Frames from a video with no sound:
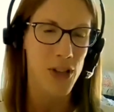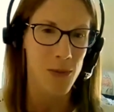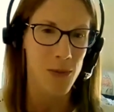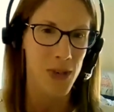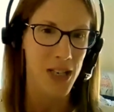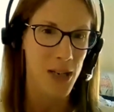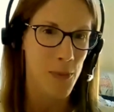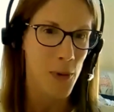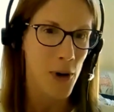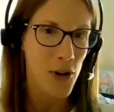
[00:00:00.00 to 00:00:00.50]
them
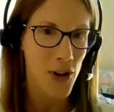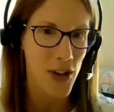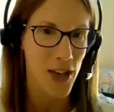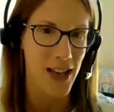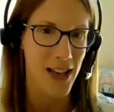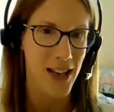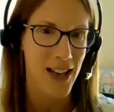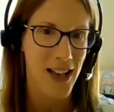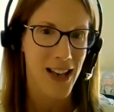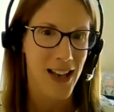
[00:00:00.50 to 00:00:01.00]
in your
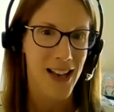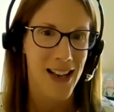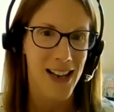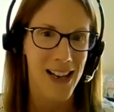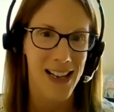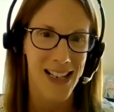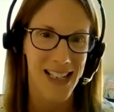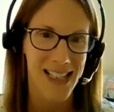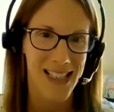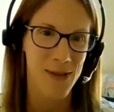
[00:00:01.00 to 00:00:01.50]
pocket
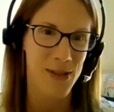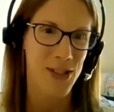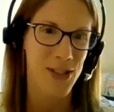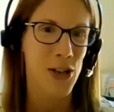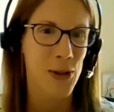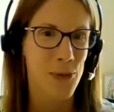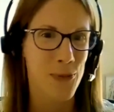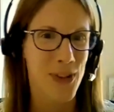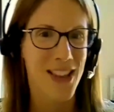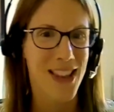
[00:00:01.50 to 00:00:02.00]
and ask them to
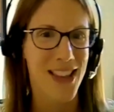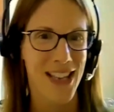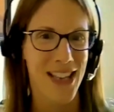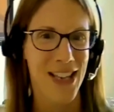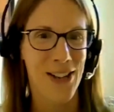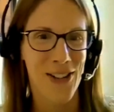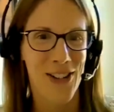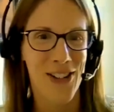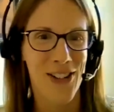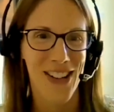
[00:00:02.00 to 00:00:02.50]
come with
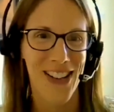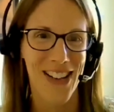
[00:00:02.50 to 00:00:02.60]
you,